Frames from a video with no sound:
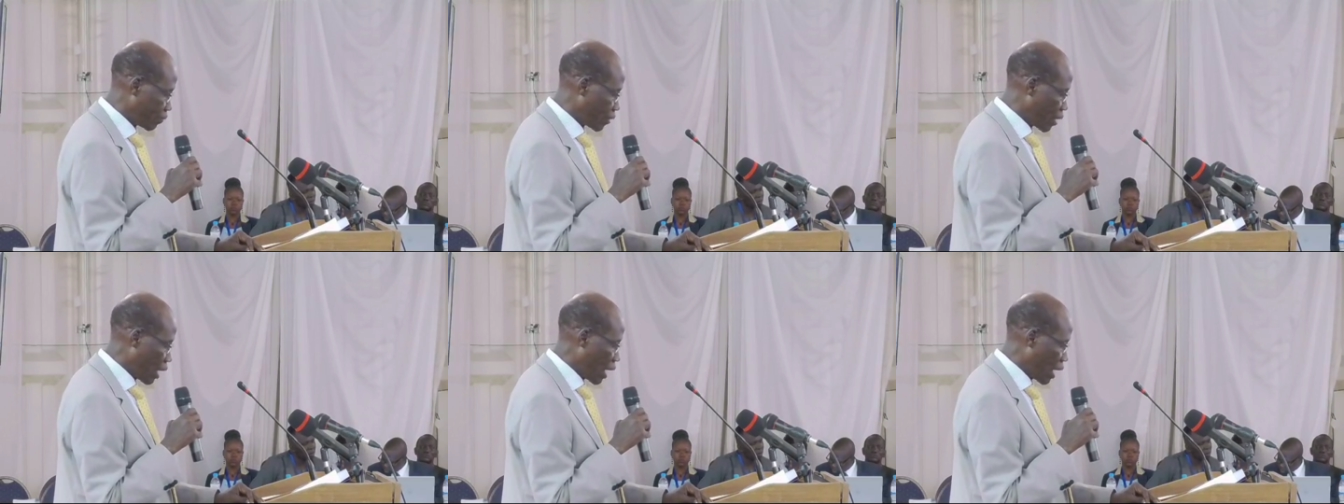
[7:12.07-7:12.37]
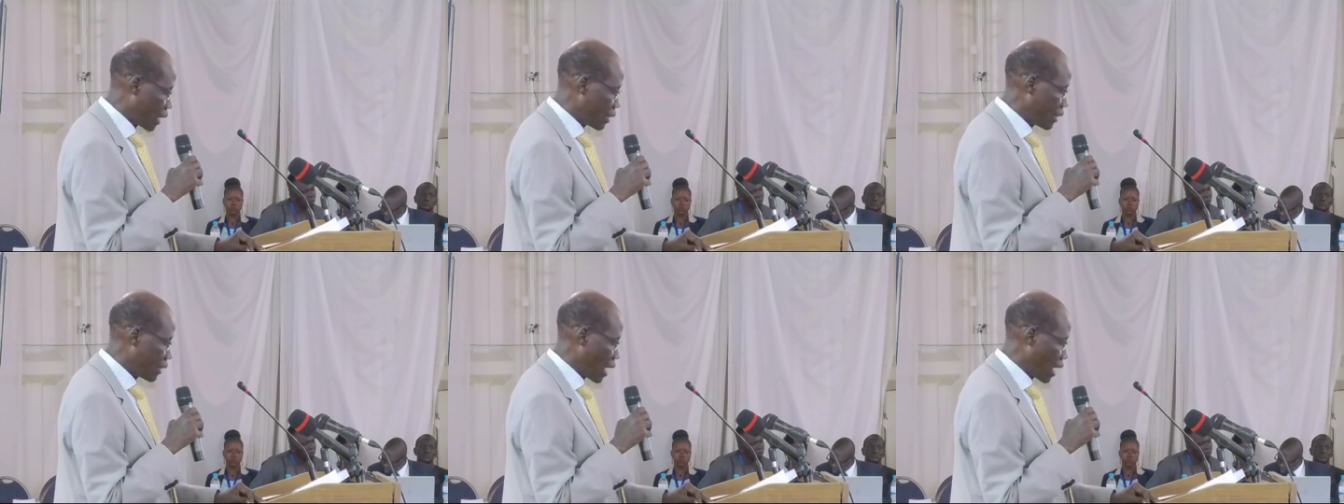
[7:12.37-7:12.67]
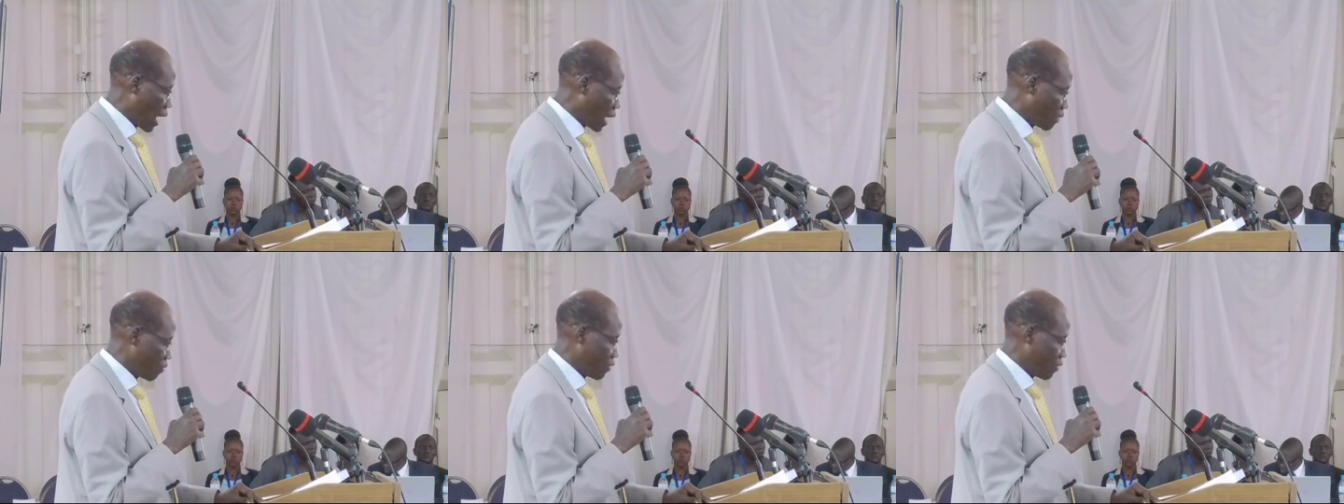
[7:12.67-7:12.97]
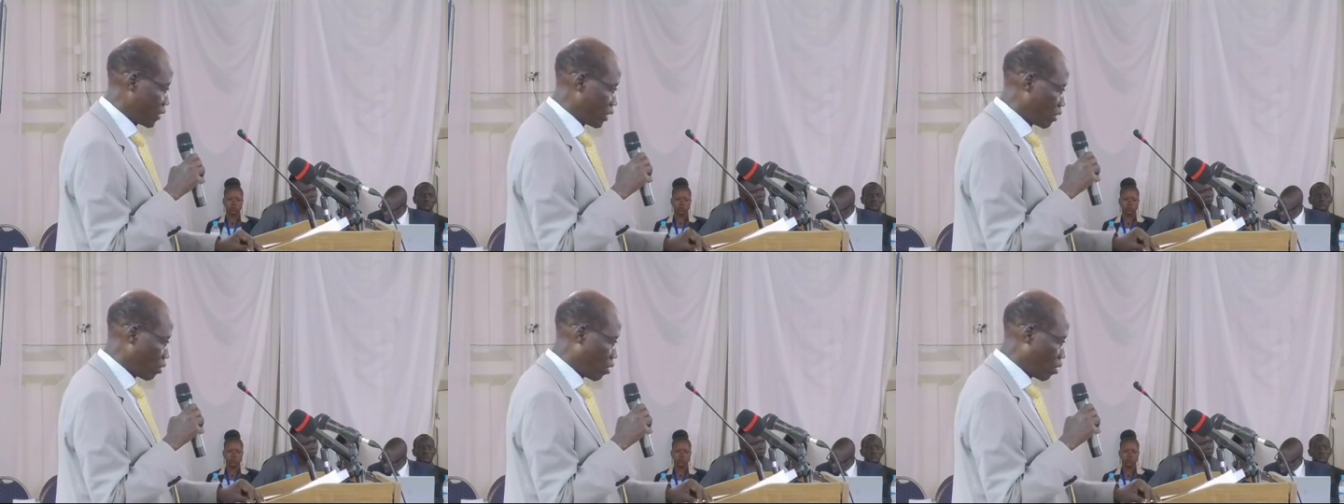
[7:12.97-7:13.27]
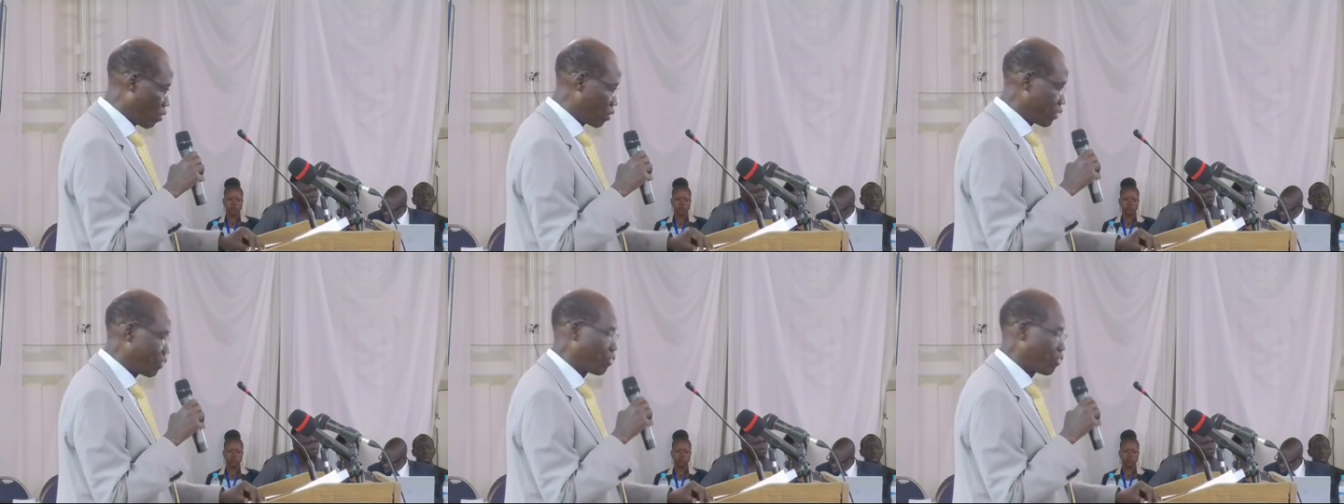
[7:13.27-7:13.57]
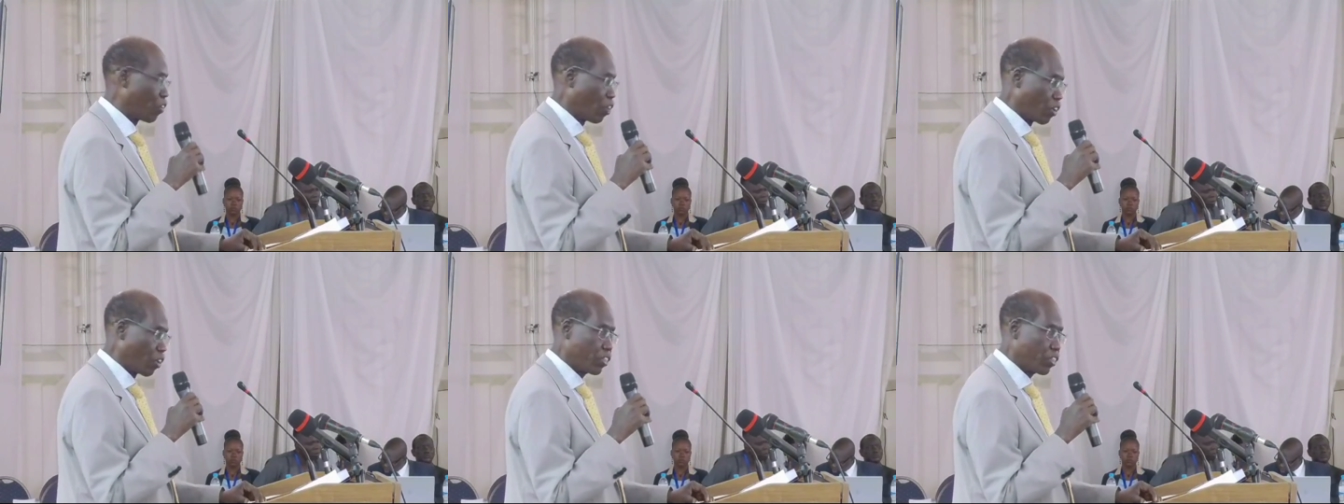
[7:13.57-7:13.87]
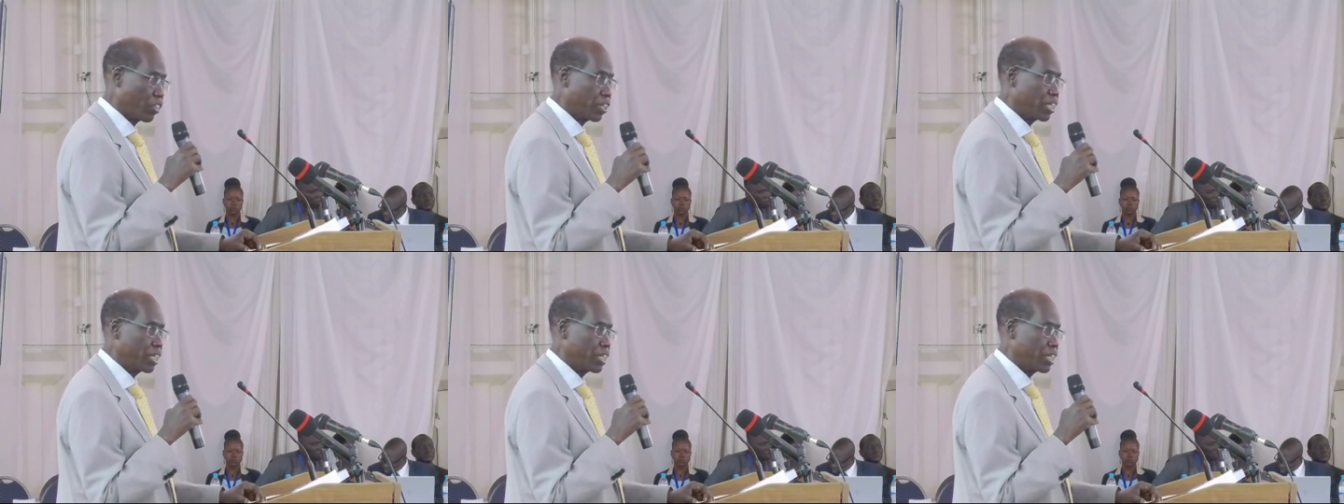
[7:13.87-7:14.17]
and the advent of the fourth
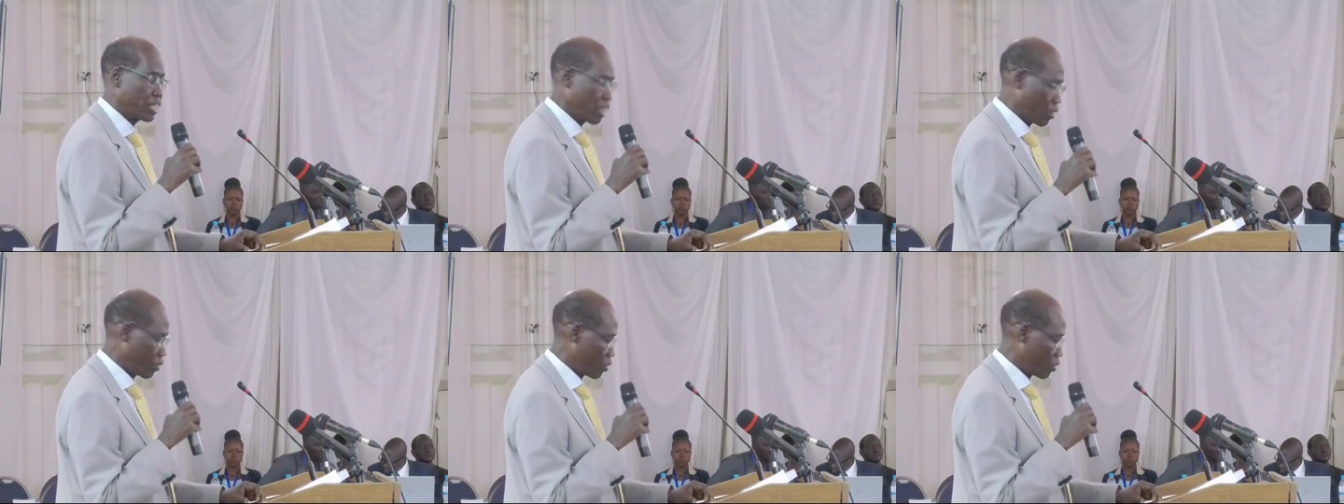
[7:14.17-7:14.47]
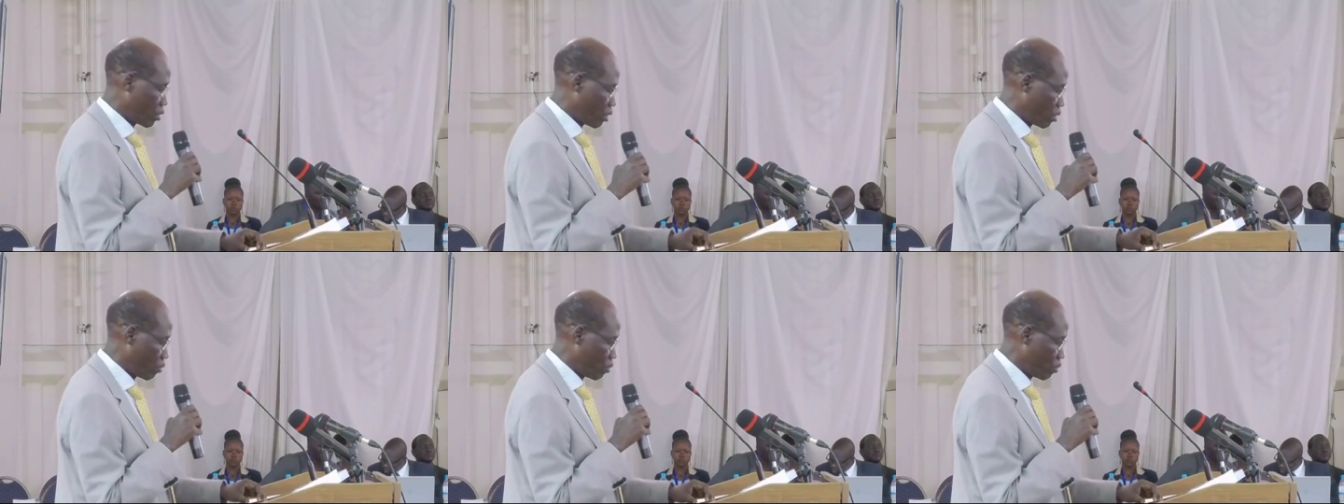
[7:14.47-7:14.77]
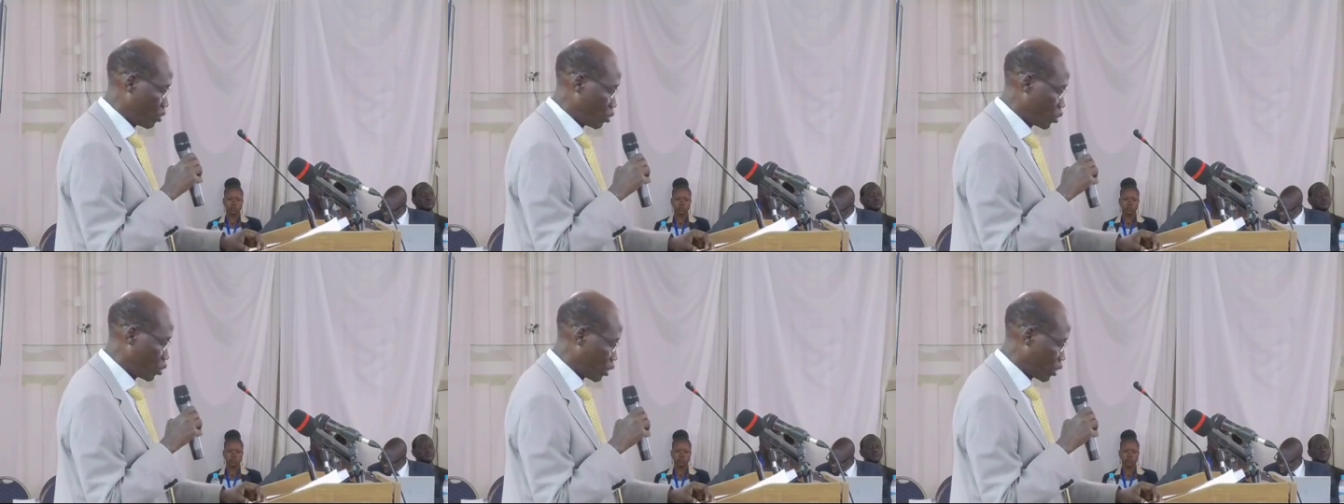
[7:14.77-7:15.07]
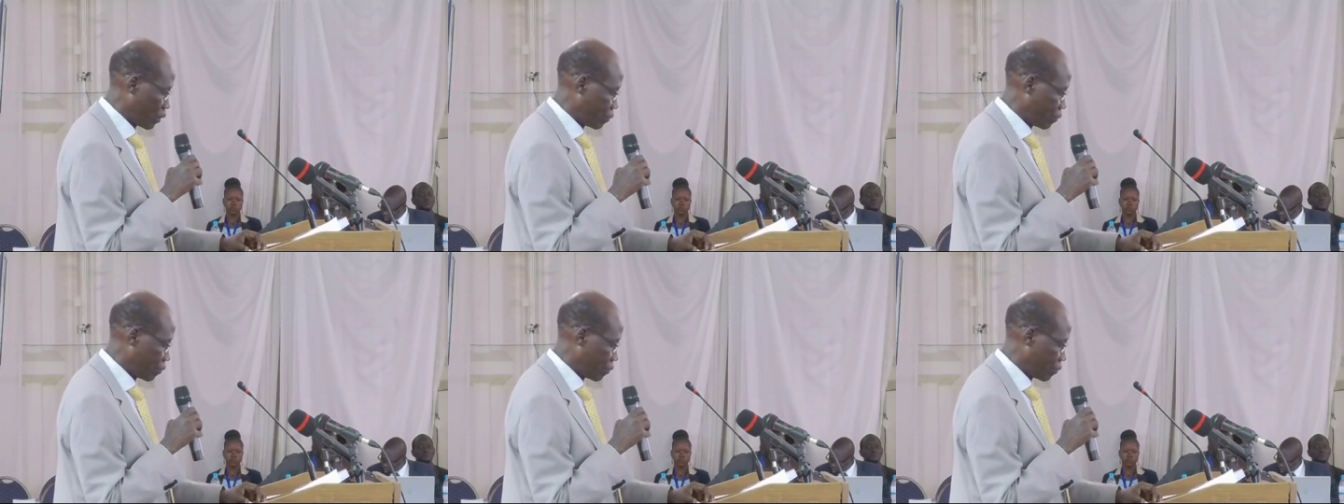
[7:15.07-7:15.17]
industrial revolution.